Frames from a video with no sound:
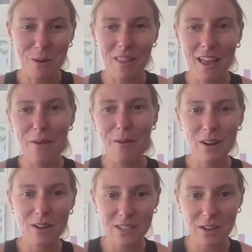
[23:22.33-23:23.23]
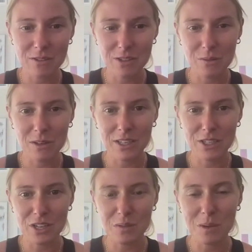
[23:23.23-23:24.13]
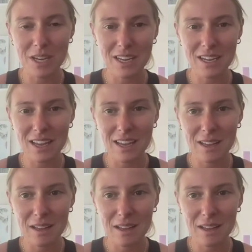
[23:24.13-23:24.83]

We're allowing ourselves to really just be